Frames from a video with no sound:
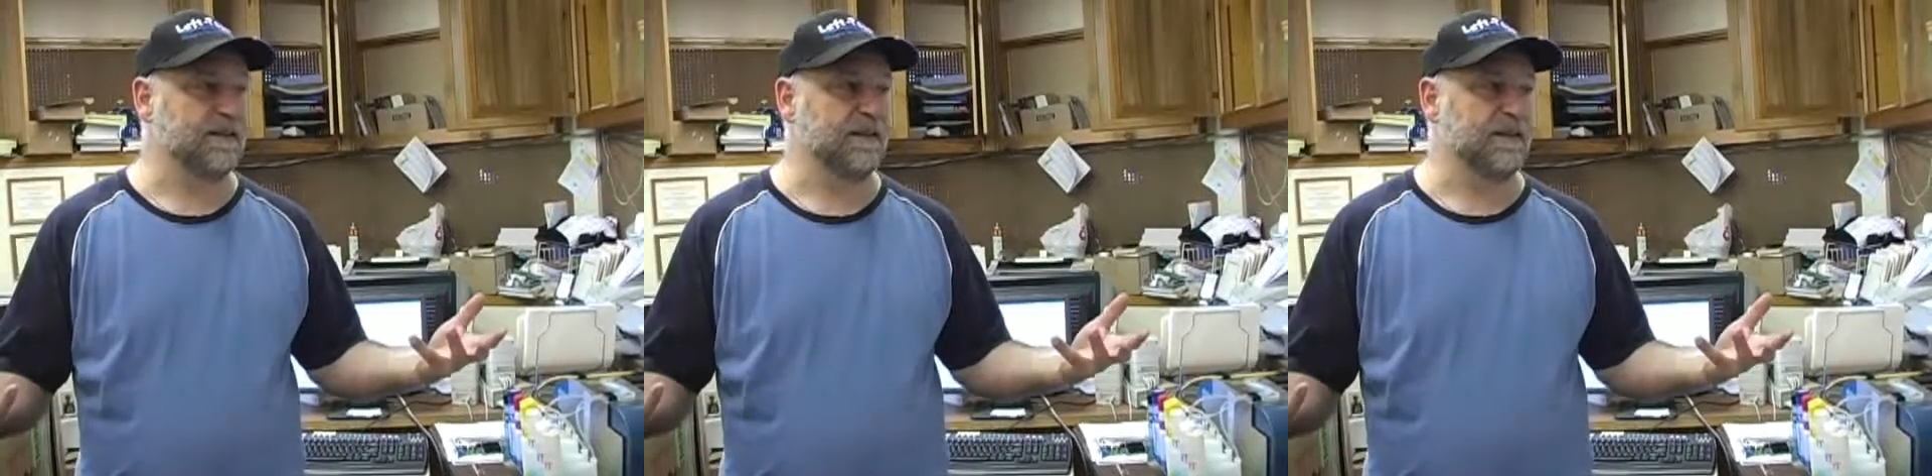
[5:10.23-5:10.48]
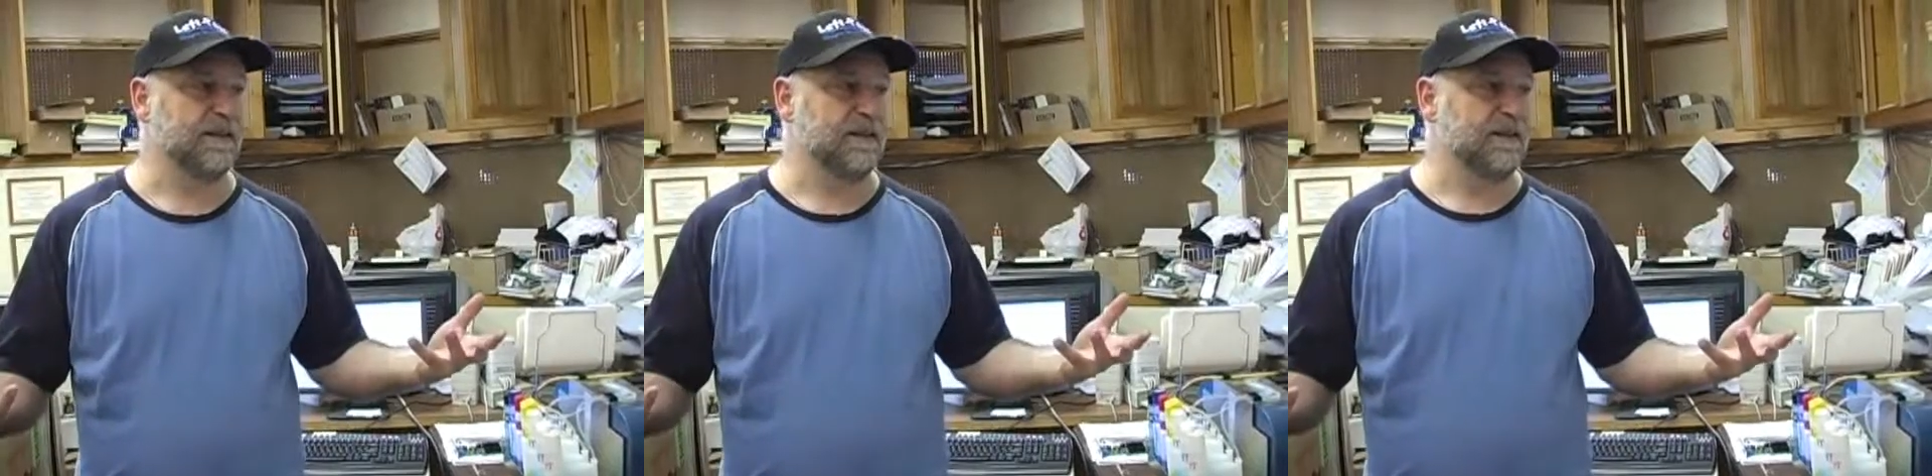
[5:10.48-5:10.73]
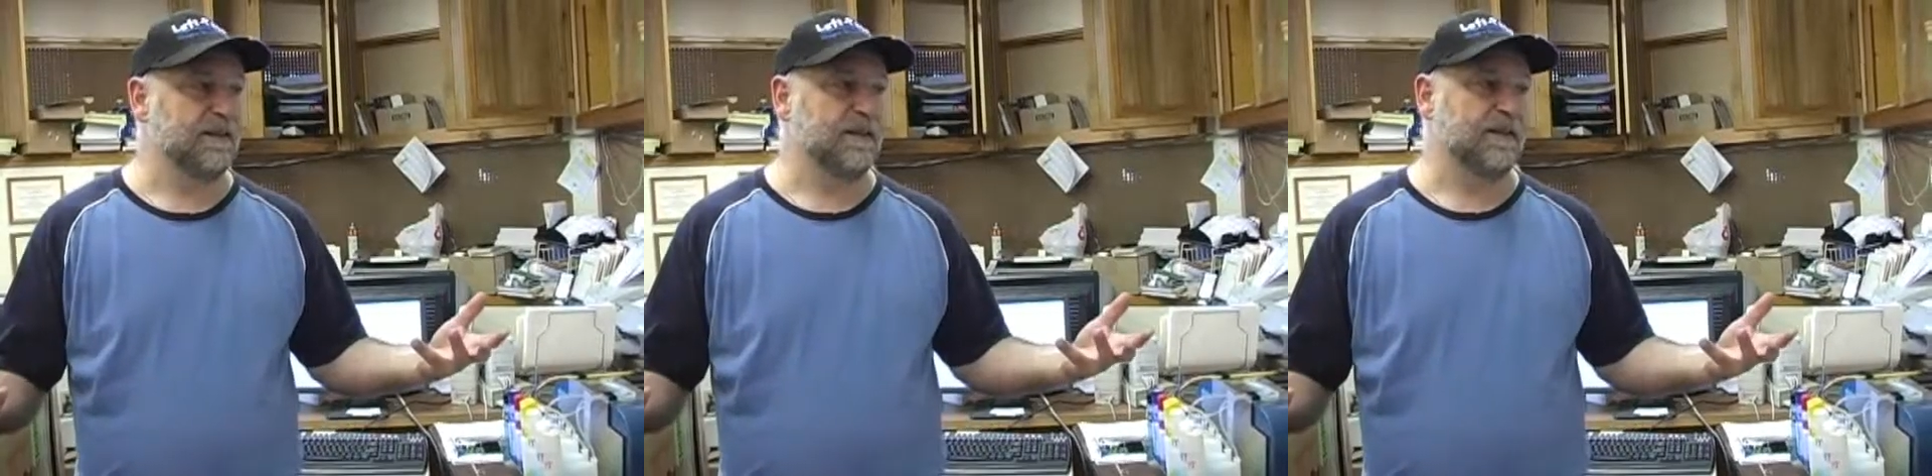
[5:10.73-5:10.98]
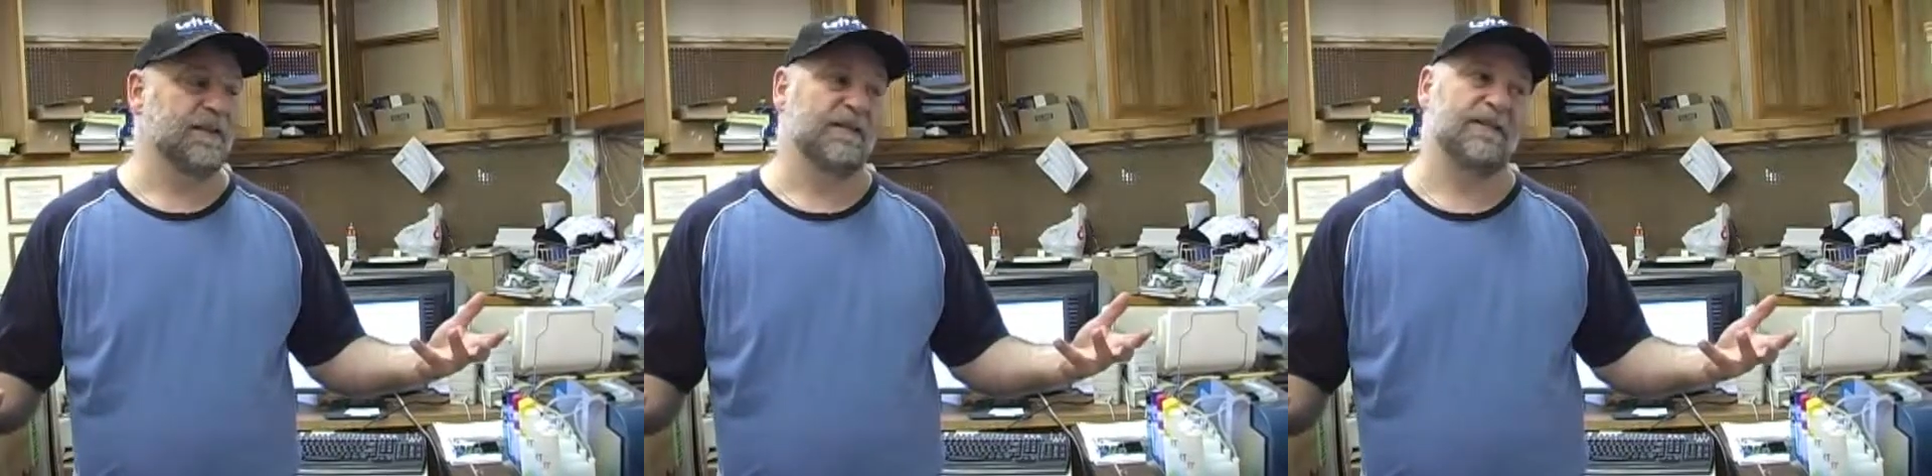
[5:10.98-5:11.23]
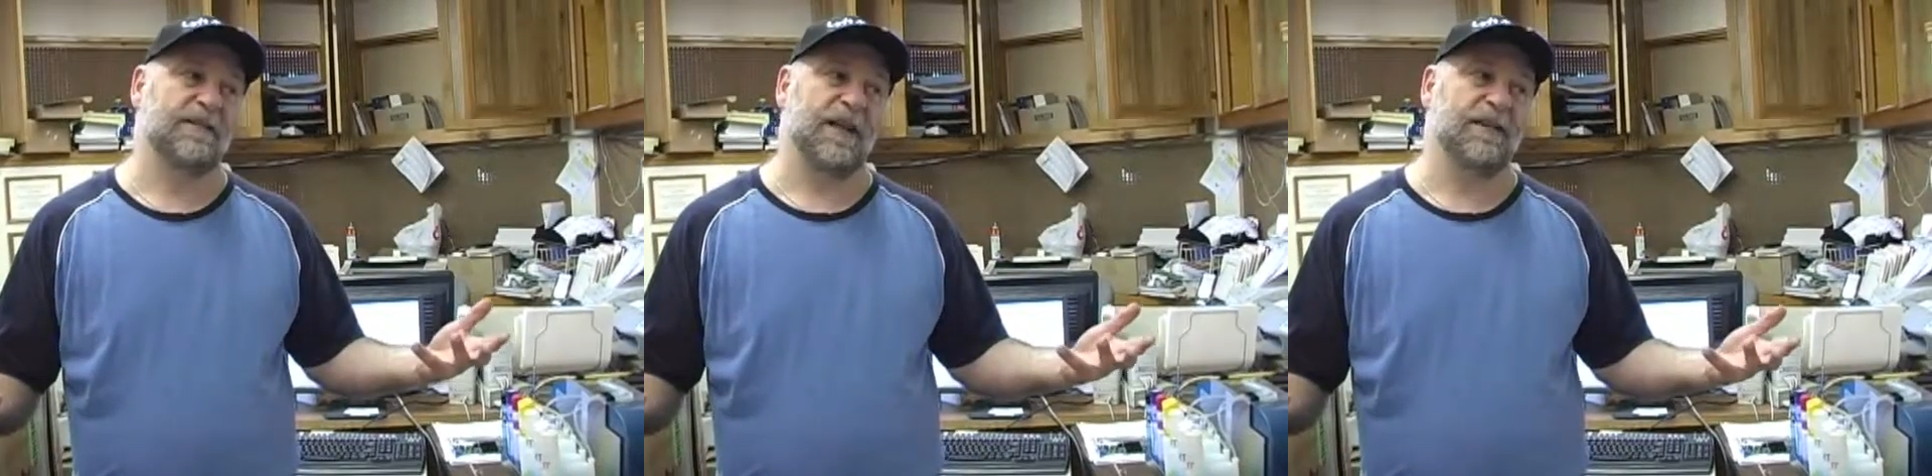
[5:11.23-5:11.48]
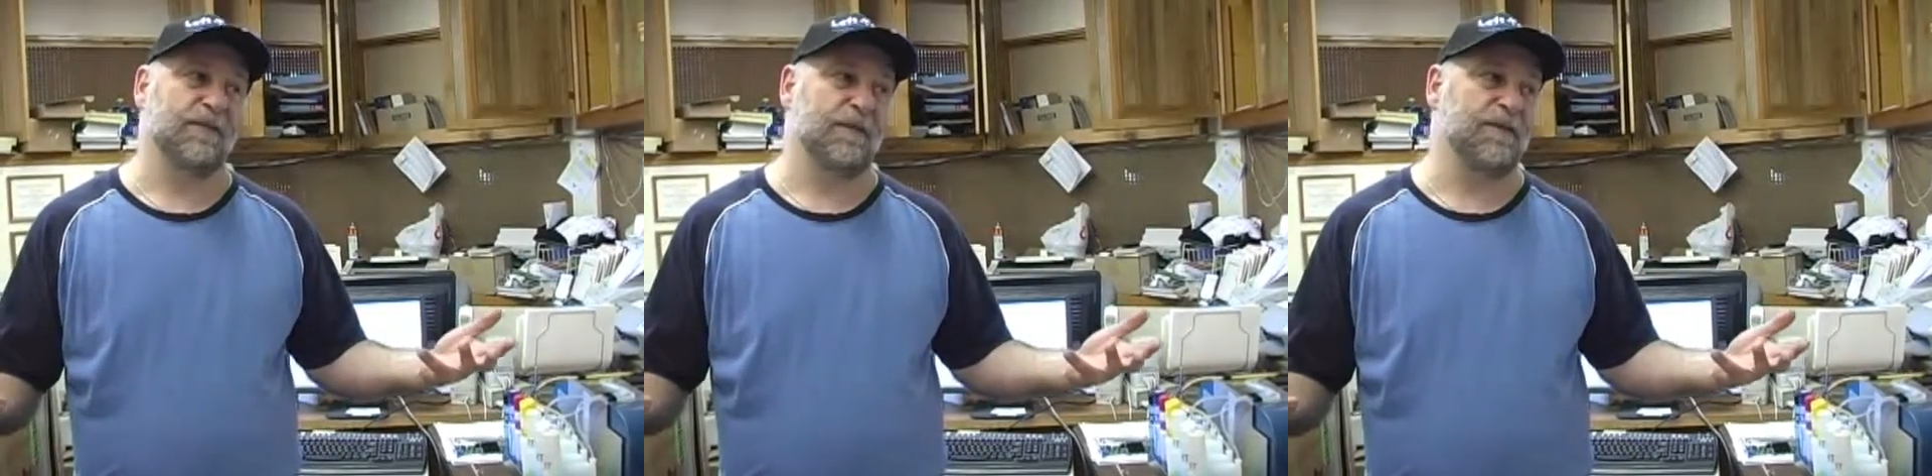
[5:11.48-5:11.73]
It
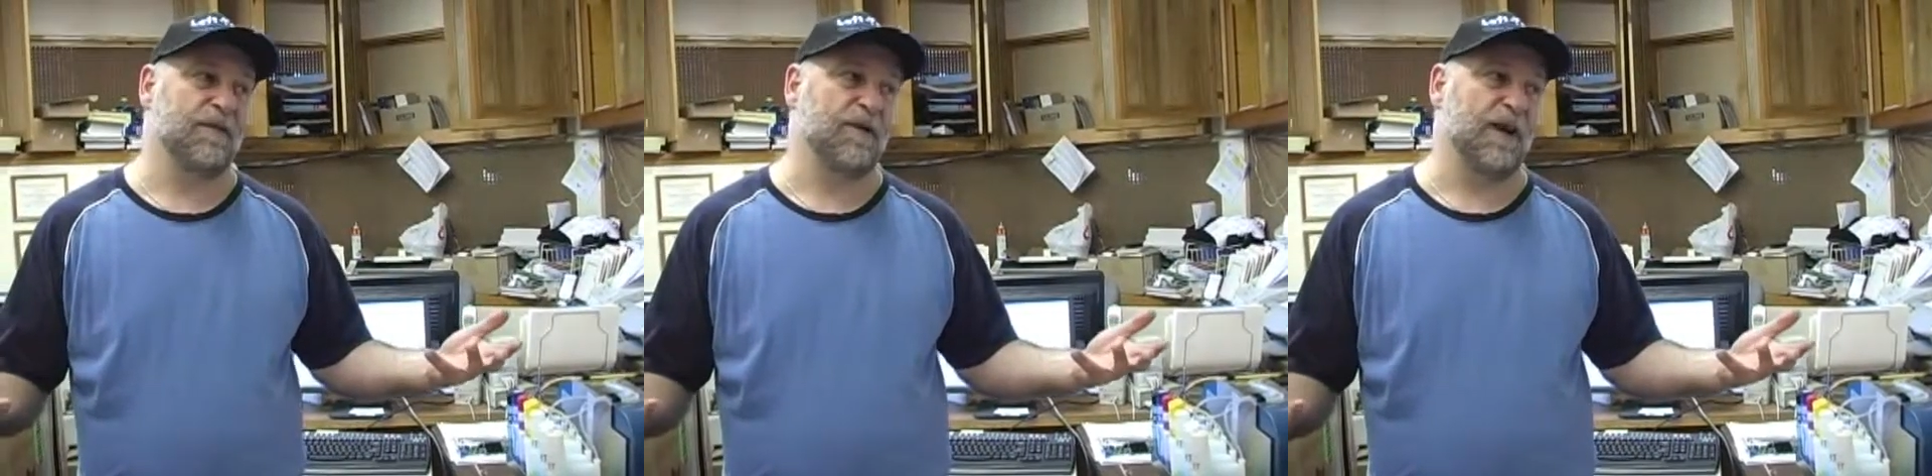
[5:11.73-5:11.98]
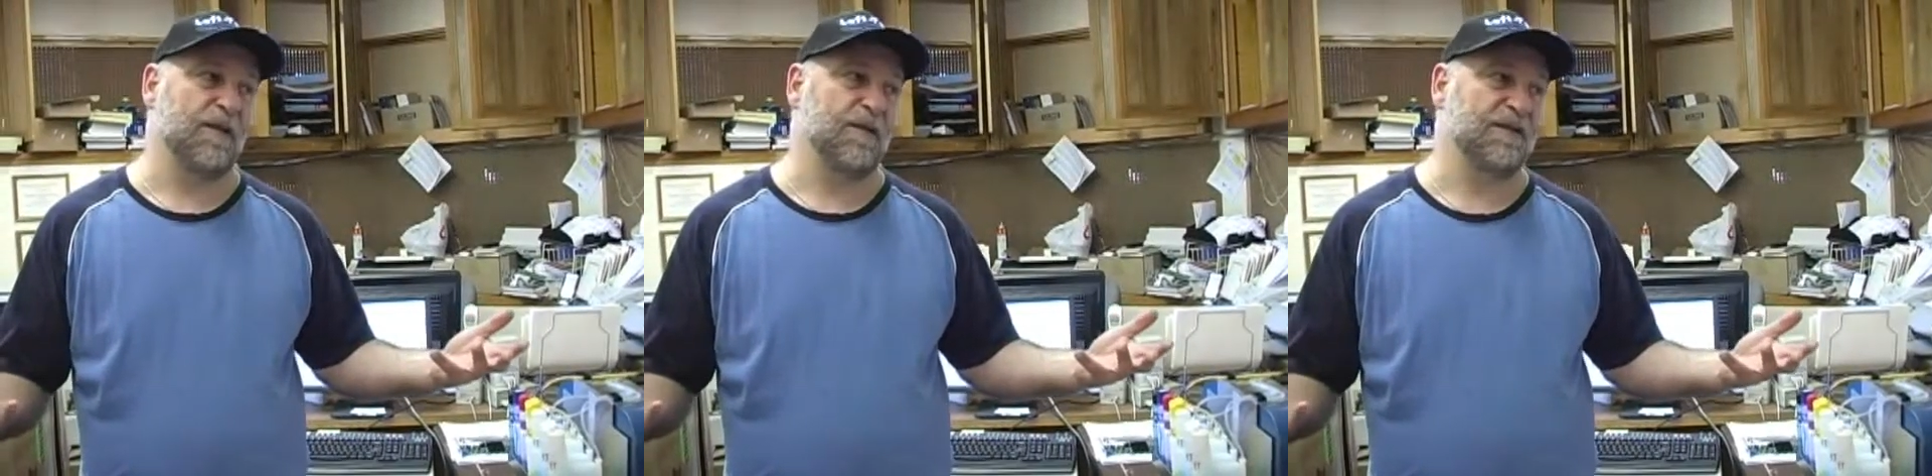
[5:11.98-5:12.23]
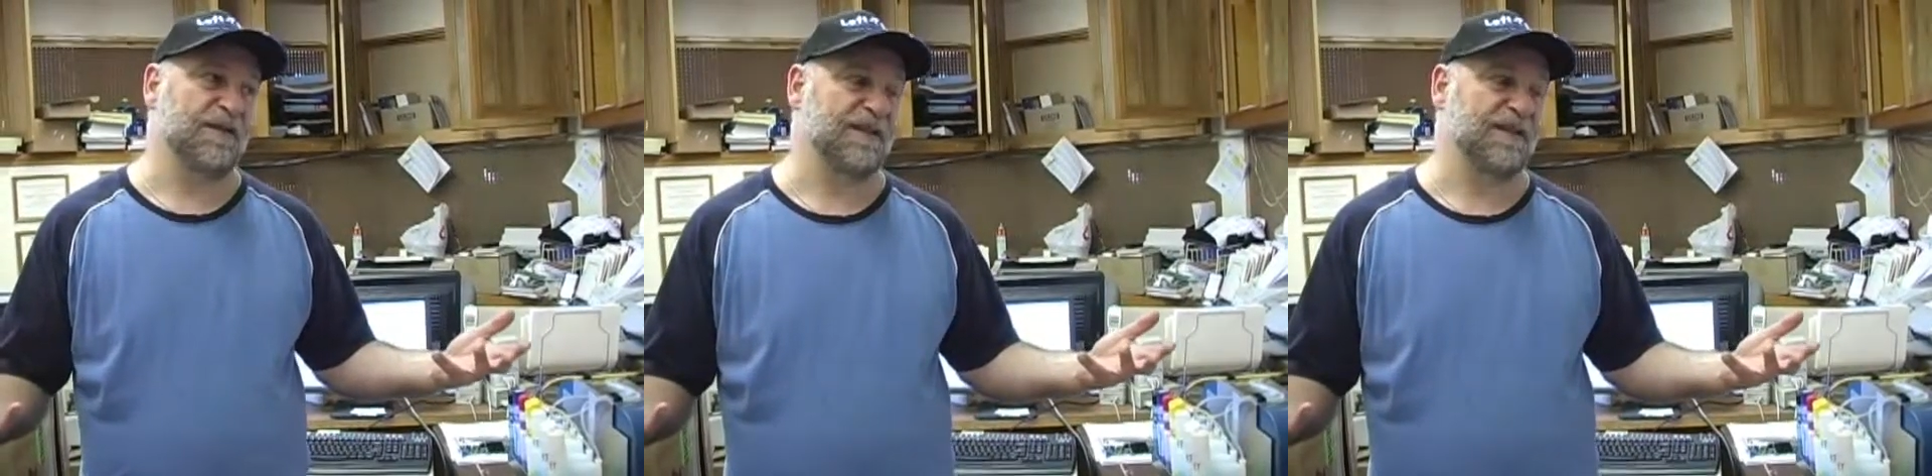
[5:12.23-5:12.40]
takes 3-4 hours to